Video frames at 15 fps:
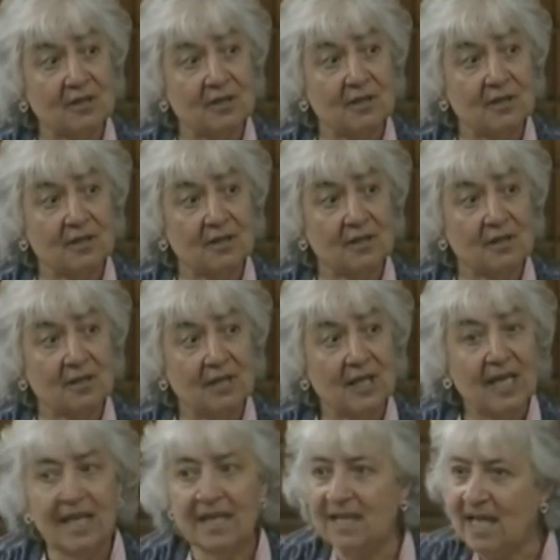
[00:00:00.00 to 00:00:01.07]
Ooh.
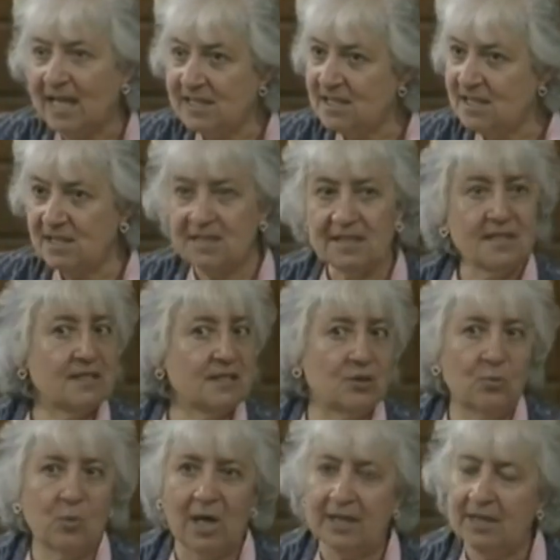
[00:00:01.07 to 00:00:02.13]
In
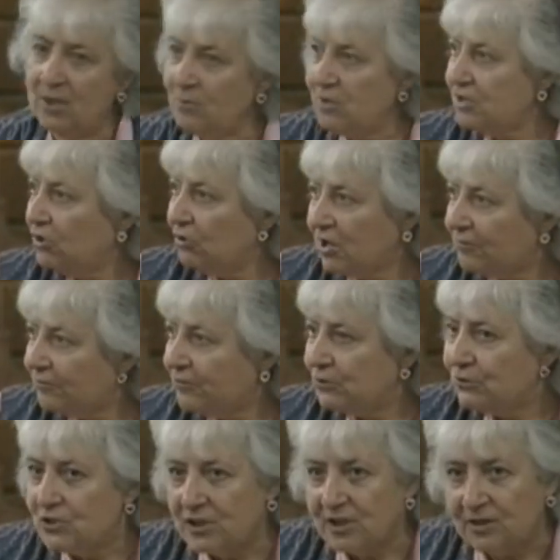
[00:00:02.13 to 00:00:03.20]
1961, there was no
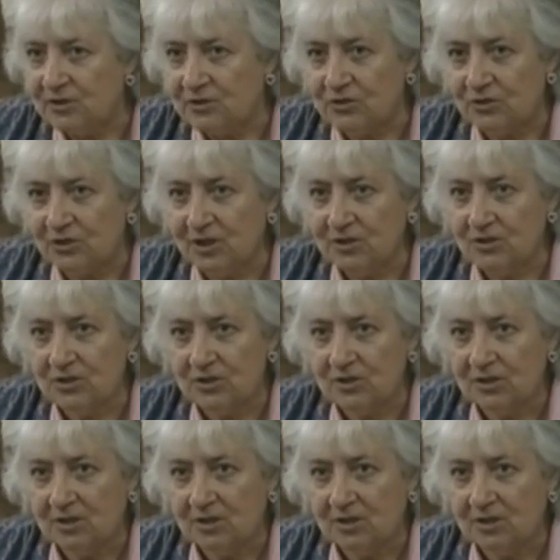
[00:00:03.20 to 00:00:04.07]
confusion in the church.